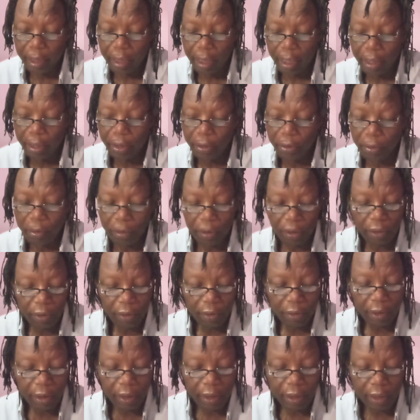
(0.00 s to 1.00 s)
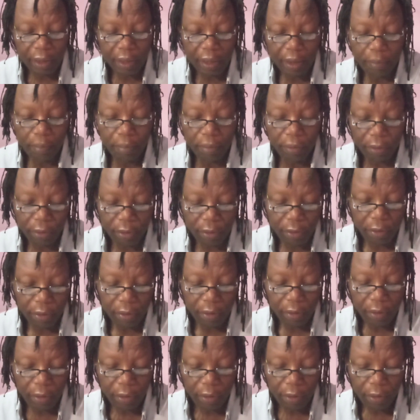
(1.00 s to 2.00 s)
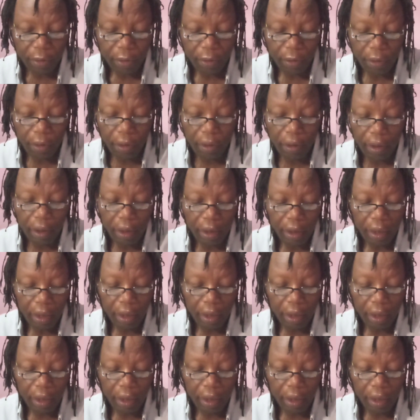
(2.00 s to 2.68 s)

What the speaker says: a nucleon is a proton or